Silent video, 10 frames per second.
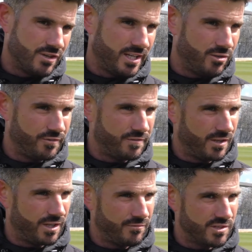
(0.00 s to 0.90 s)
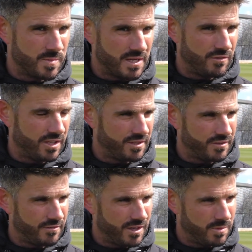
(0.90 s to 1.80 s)
really good and respectful, I
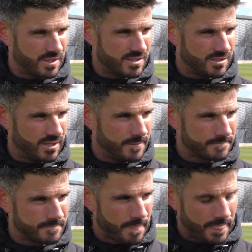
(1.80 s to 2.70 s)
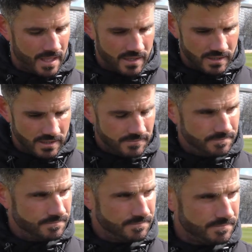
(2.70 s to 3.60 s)
think, for our players to do that. To do it with a few
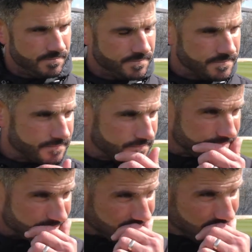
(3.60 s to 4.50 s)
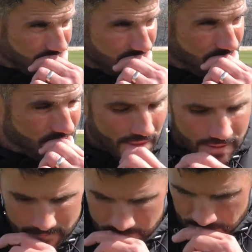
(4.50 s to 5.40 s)
games to spare, you'd be hoping
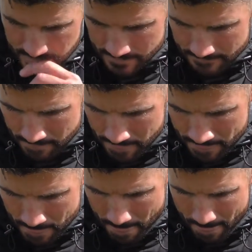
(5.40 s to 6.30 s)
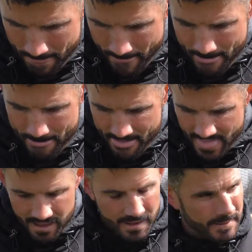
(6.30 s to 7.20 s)
that kind of culture is what will keep them
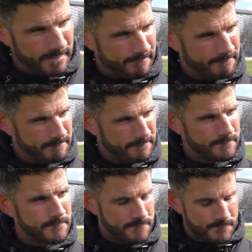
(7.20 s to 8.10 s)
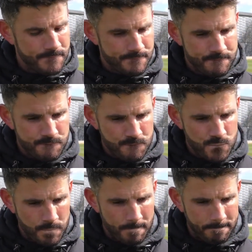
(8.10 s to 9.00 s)
going and they don't get complacent at the end. How are you
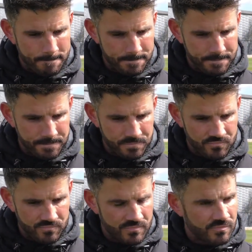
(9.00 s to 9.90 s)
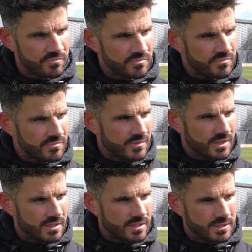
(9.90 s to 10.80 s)
going to make sure that their heads are screwed
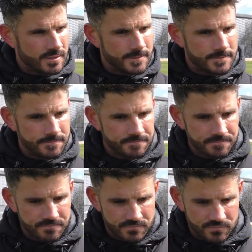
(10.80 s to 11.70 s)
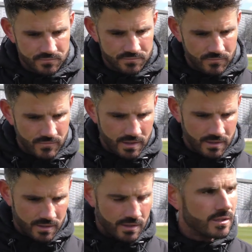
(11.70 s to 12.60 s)
on the finish the
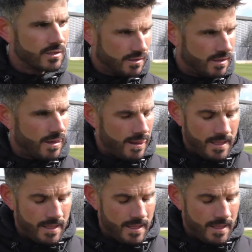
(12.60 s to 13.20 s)
season strongly?